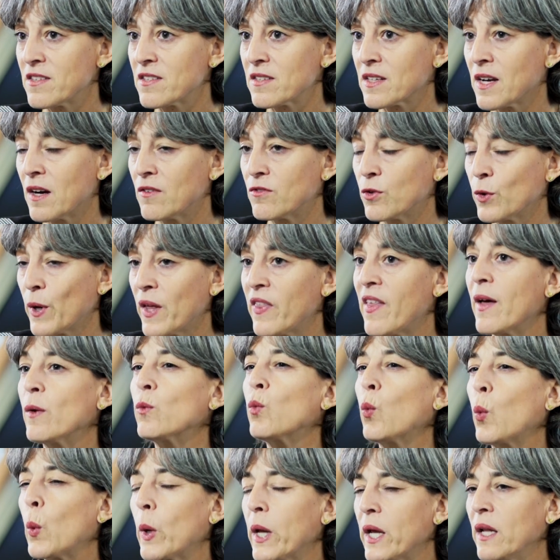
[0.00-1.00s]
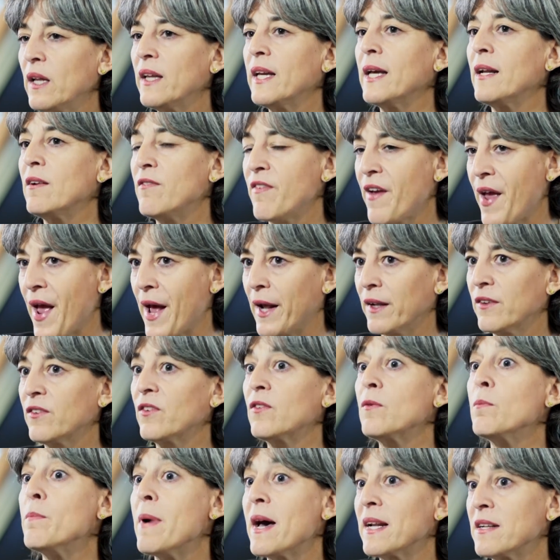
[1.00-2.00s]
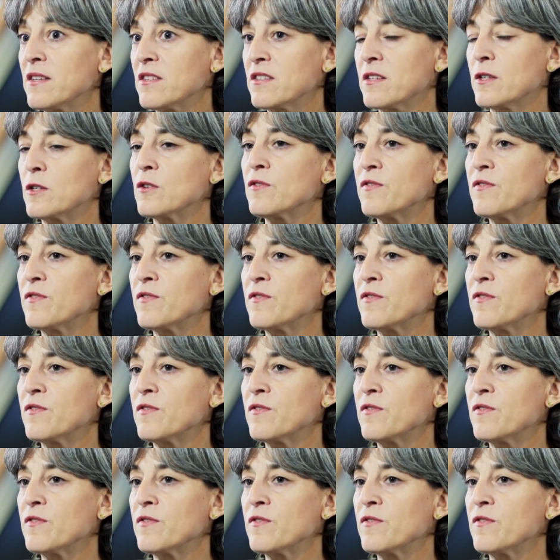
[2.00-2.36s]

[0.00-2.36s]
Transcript: discovery that really advanced medicine